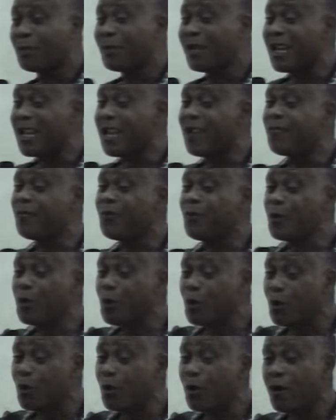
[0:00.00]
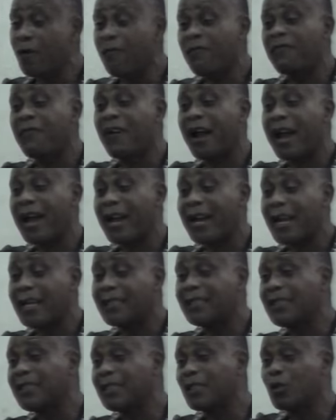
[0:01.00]
him if you
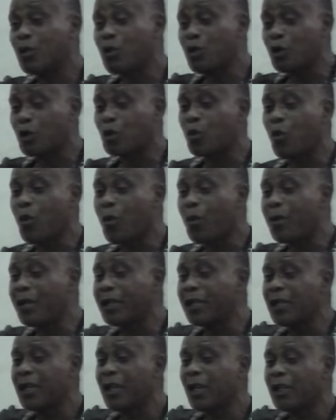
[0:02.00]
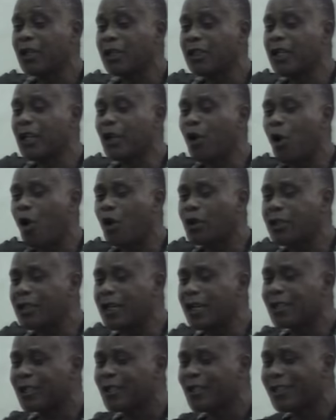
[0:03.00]
violate these rules, we will
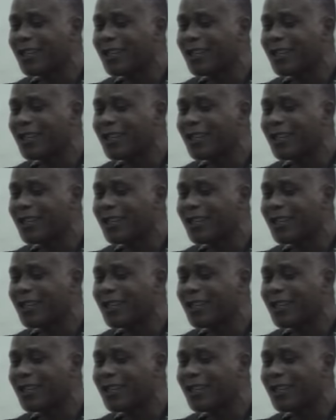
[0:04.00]
deordinate,